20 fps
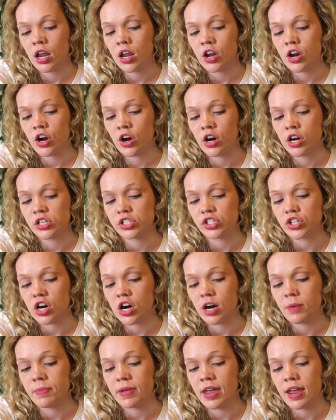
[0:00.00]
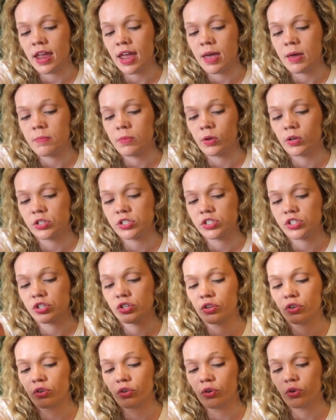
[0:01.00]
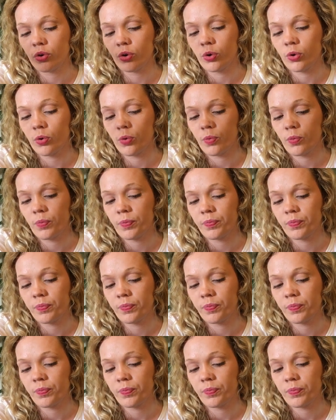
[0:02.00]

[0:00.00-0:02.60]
you're gonna start being able to